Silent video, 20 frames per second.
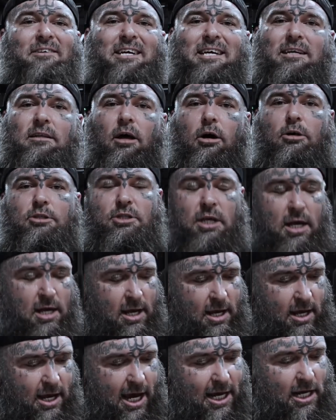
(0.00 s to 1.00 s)
kilos,
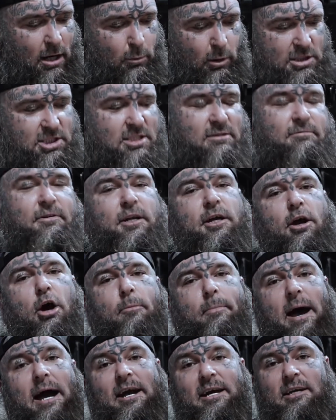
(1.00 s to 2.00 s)
and I watched the video
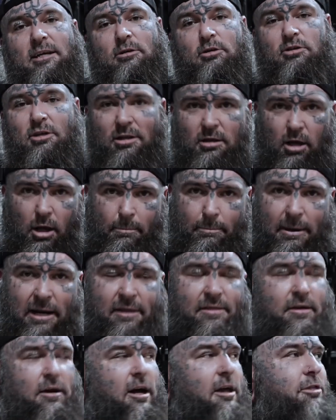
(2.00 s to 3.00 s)
back and it looked a lot better
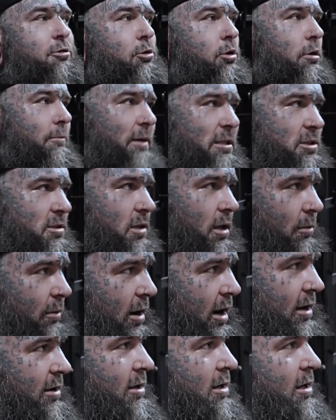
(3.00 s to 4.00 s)
than I thought originally,
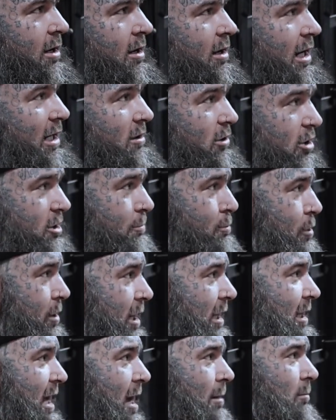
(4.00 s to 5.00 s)
right? It looked pretty
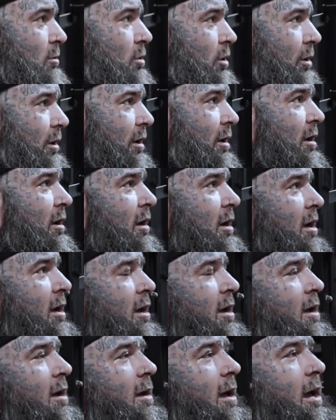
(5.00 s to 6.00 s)
damn good.
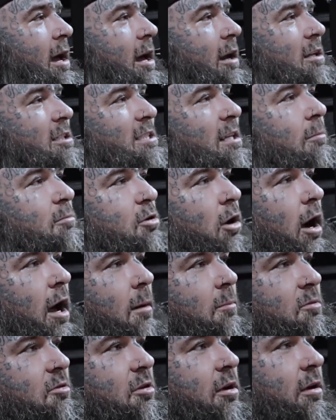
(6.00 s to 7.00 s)
And
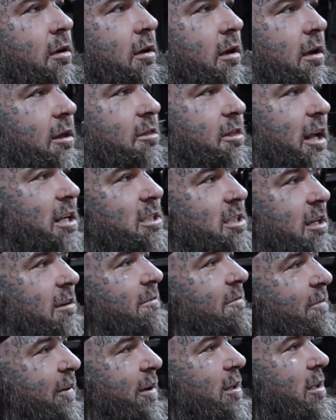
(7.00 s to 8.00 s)
sometimes things can
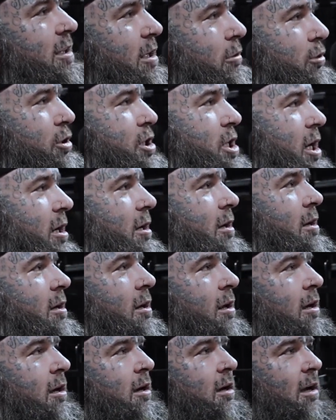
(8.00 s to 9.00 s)
feel a little shit.
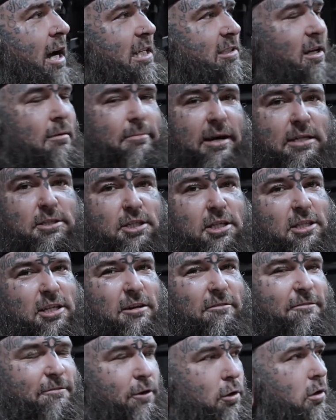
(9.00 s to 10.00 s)
As I mentioned, it
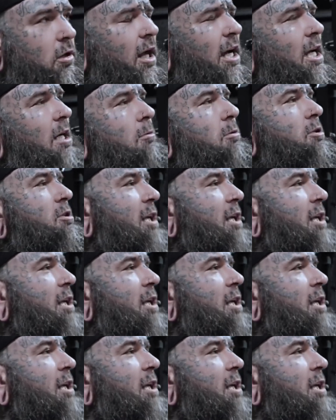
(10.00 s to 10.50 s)
didn't feel like it was